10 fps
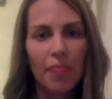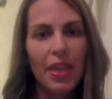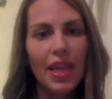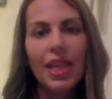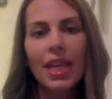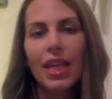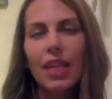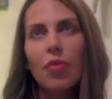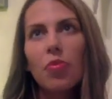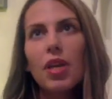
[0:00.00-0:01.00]

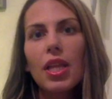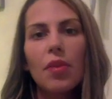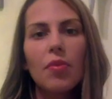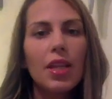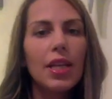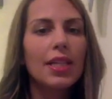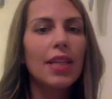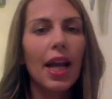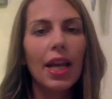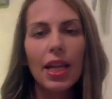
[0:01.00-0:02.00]
Eating the really, really
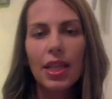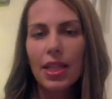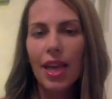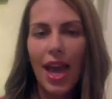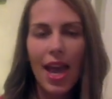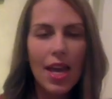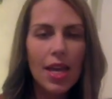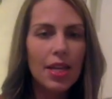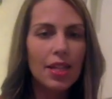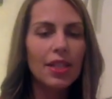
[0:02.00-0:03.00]
decadent
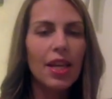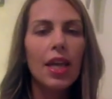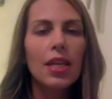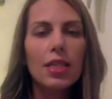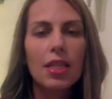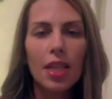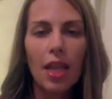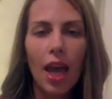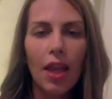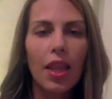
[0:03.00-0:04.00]
cake and tasting
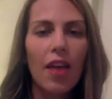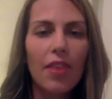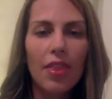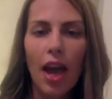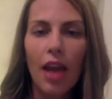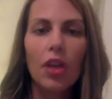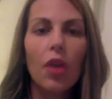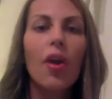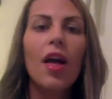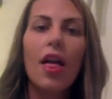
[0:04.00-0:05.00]
that and loving that,
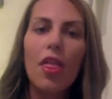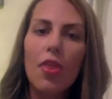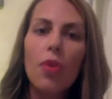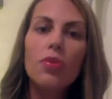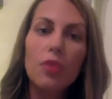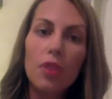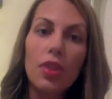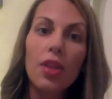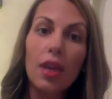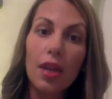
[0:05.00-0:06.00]
those are the
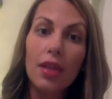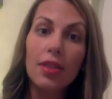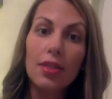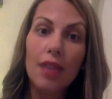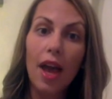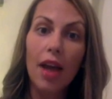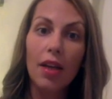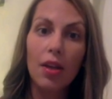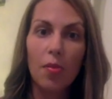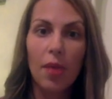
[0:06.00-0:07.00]
things that,
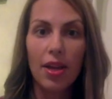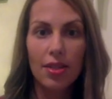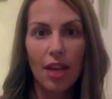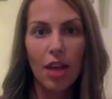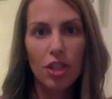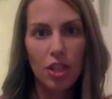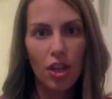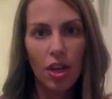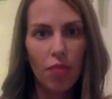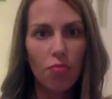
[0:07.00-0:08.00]
make a
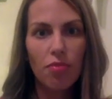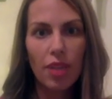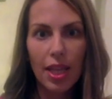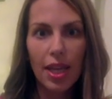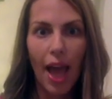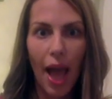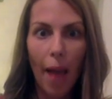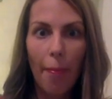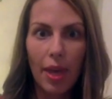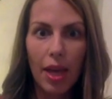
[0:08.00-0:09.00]
Sagittarian really
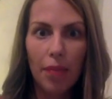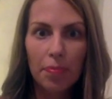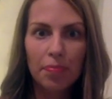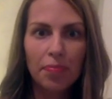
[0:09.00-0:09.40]
happy.